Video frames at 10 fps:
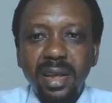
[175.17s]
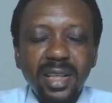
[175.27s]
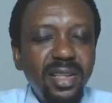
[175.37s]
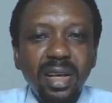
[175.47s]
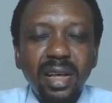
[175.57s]

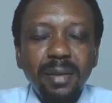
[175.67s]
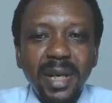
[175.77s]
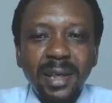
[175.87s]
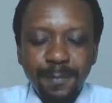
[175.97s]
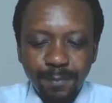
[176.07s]
It's not
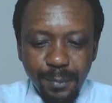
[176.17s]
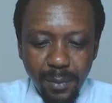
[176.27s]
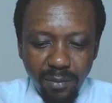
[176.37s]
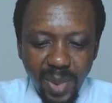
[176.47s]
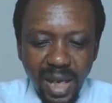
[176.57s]
about
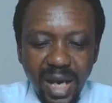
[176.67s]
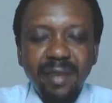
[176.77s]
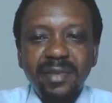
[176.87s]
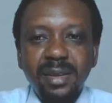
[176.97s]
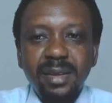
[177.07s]

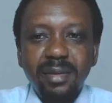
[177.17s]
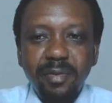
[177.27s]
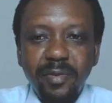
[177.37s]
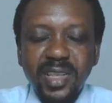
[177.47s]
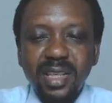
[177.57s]
having
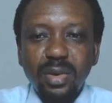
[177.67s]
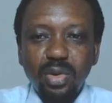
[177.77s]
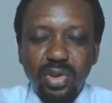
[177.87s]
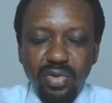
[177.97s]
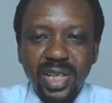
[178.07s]

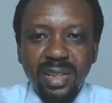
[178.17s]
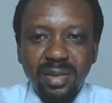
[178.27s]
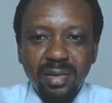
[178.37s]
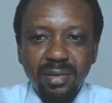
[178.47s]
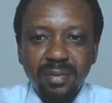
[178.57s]
physical
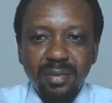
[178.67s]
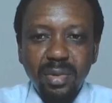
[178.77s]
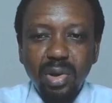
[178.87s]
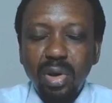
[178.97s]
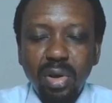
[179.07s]
strength
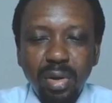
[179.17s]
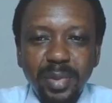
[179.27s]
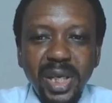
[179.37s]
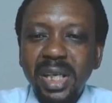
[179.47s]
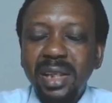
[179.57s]
or
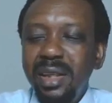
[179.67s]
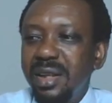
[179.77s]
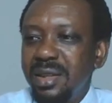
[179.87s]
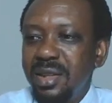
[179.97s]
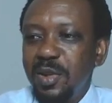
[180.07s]
being
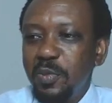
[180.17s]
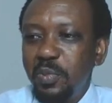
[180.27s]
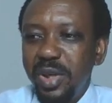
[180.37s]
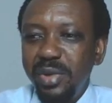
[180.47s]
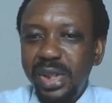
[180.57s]
a
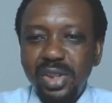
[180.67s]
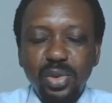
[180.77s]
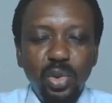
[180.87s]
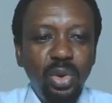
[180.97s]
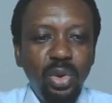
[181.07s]

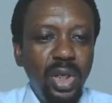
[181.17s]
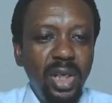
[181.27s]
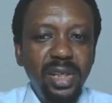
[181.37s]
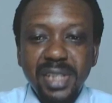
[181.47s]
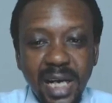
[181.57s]
spiritual
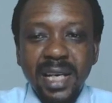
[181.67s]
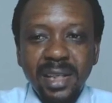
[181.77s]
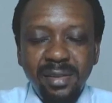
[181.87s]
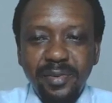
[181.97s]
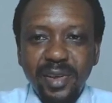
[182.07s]

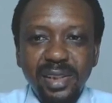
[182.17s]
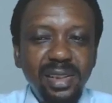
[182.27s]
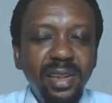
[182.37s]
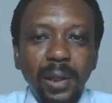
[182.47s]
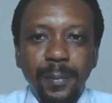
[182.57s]
giant
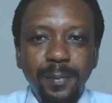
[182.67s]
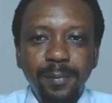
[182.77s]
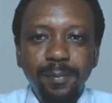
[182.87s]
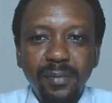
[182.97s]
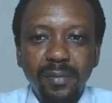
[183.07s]
first. No.
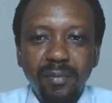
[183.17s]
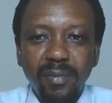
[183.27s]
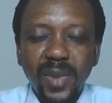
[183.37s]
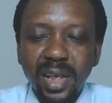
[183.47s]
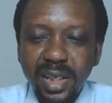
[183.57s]

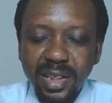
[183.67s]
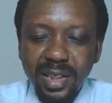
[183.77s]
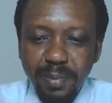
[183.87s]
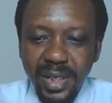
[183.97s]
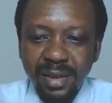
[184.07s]
It
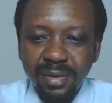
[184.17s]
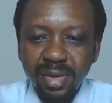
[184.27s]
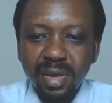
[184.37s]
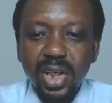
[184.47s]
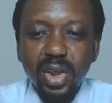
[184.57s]
is
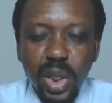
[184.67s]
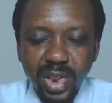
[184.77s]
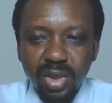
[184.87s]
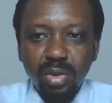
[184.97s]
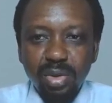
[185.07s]
about a
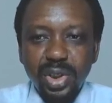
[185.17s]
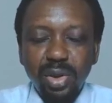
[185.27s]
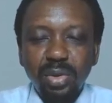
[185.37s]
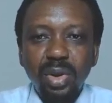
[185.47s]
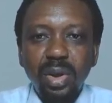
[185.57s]

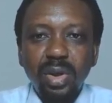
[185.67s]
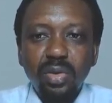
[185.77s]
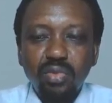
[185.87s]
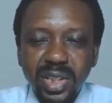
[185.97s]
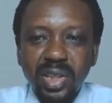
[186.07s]
resolution,
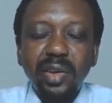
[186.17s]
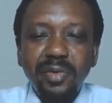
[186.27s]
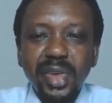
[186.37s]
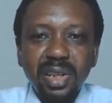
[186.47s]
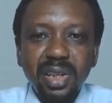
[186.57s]

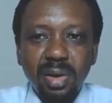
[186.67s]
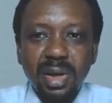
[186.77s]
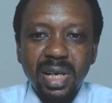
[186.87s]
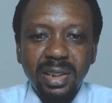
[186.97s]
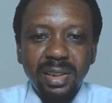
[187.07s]
resolving in your
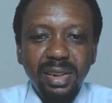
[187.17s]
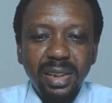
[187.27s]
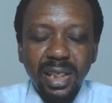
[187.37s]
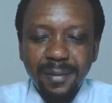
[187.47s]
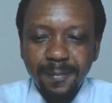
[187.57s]
heart
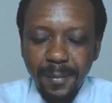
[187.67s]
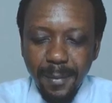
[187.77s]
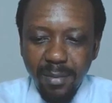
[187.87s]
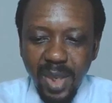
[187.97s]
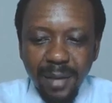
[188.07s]
that
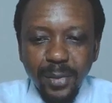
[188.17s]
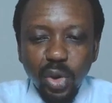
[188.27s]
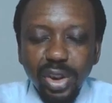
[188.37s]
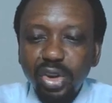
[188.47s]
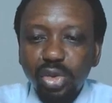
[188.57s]
I'm
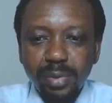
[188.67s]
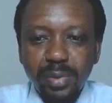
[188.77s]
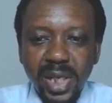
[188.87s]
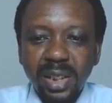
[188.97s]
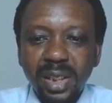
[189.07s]
going to
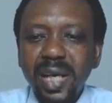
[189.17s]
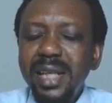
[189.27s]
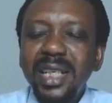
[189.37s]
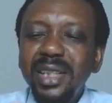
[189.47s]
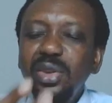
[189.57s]
remain.
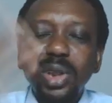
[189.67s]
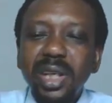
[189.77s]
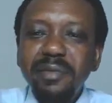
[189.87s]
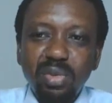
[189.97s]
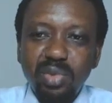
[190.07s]
And then you
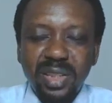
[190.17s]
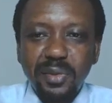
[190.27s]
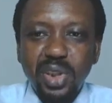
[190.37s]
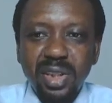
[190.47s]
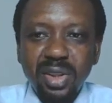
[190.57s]
leave the
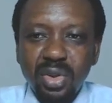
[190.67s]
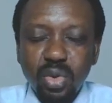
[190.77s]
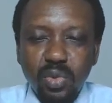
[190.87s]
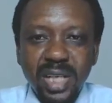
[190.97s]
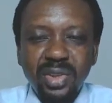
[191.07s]
rest for
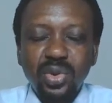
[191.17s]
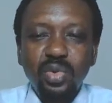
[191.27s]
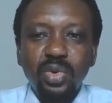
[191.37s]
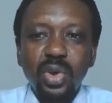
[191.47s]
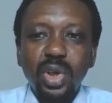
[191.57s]
Jesus Christ
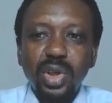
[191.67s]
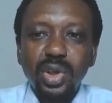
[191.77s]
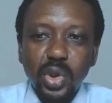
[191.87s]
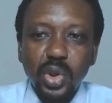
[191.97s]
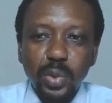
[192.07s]
to
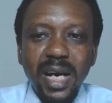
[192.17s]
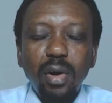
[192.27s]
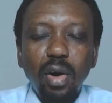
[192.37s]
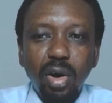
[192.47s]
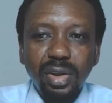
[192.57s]

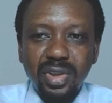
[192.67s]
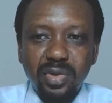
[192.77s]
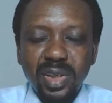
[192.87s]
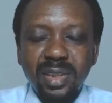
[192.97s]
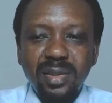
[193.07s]
supply all the
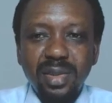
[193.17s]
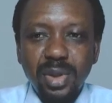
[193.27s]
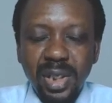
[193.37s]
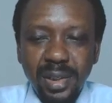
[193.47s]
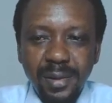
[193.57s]
strength
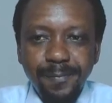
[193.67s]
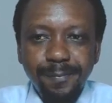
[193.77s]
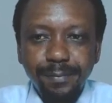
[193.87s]
you need.